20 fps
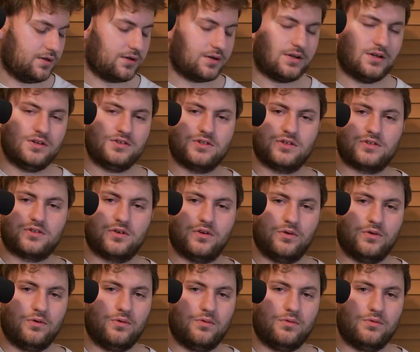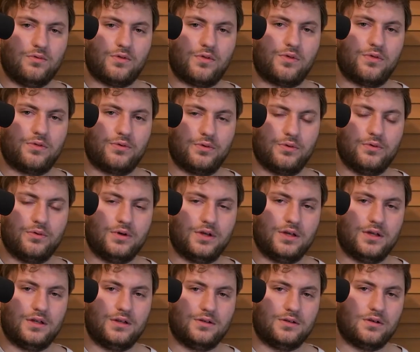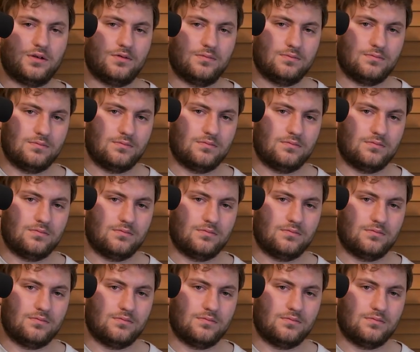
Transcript: going to just go through it and you go,